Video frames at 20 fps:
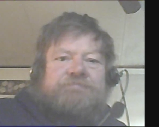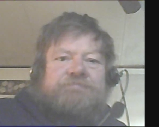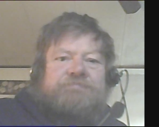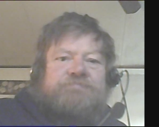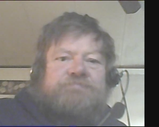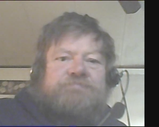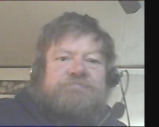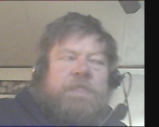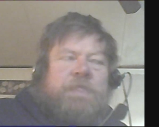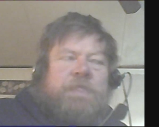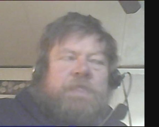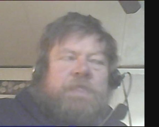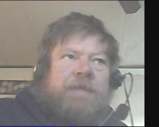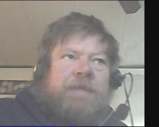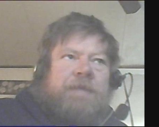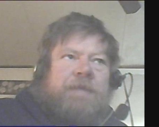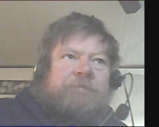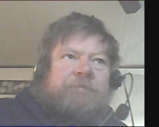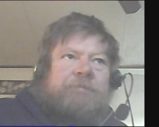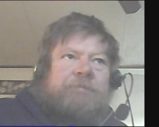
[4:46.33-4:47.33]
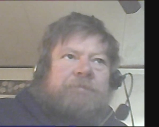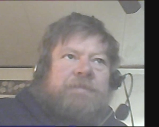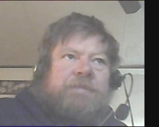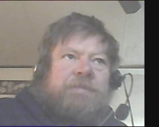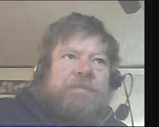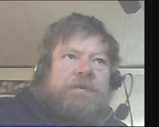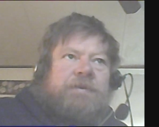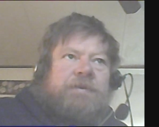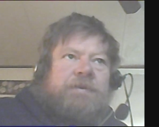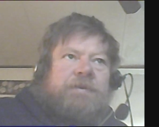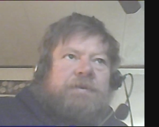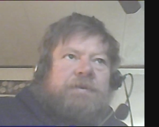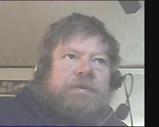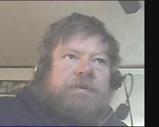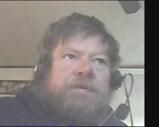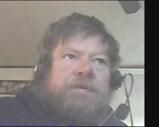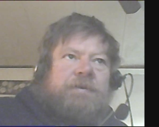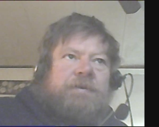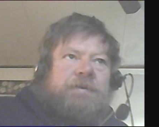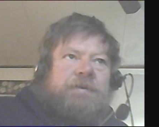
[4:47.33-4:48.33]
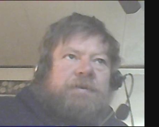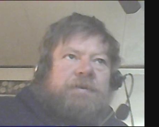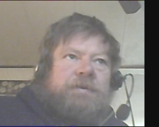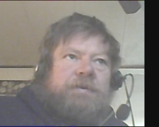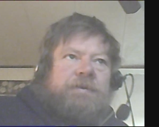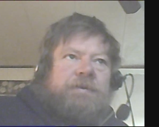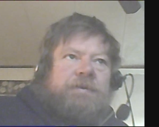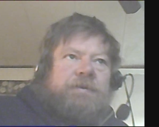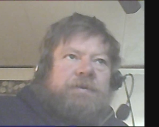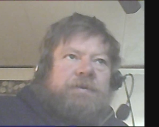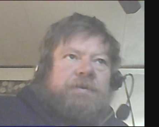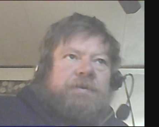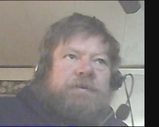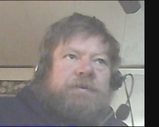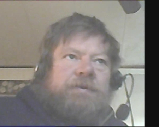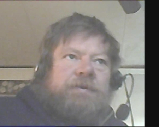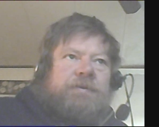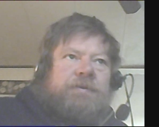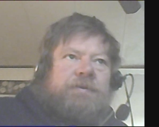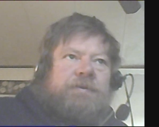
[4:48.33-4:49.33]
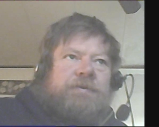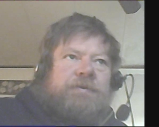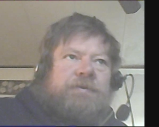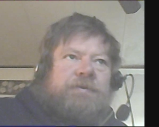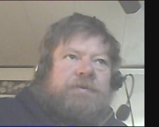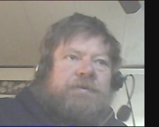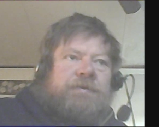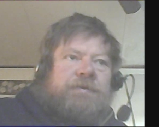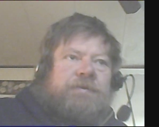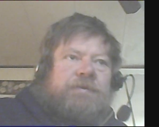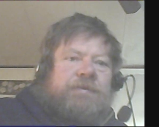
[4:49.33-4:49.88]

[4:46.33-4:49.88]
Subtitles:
(silence)